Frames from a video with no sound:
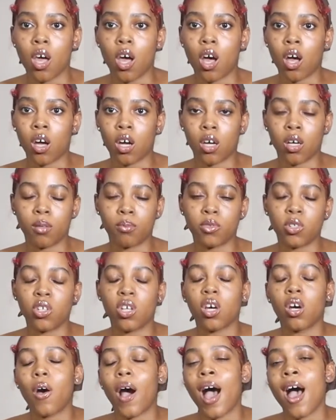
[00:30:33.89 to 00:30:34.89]
you
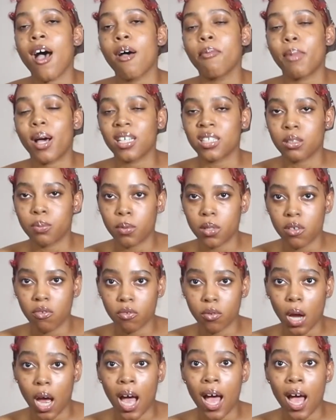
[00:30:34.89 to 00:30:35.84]
know, I had my spleen